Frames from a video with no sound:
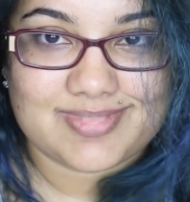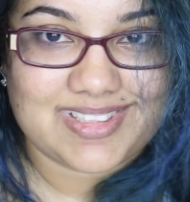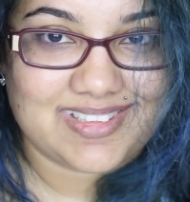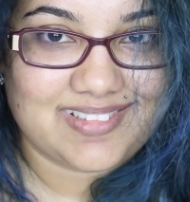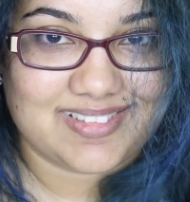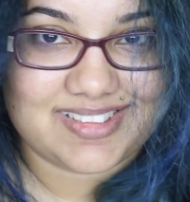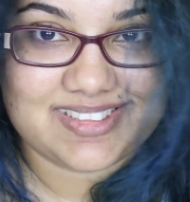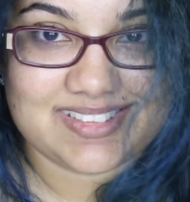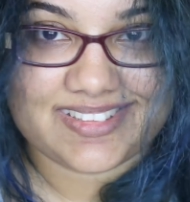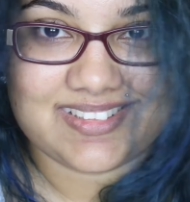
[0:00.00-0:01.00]
You want to
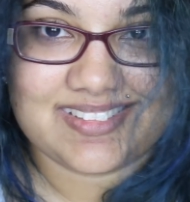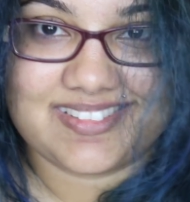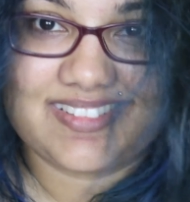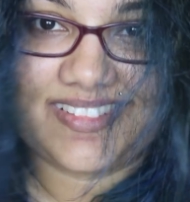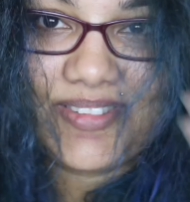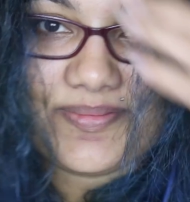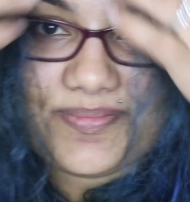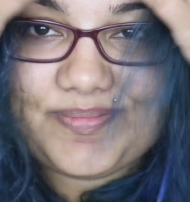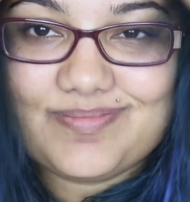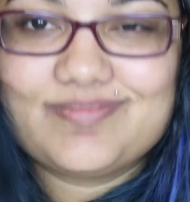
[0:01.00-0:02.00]
start this by
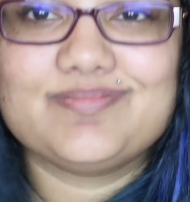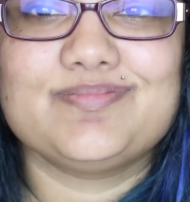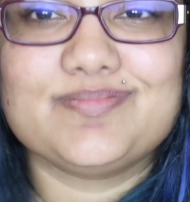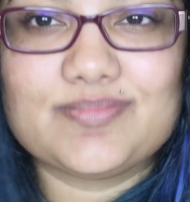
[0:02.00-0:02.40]
washing your hair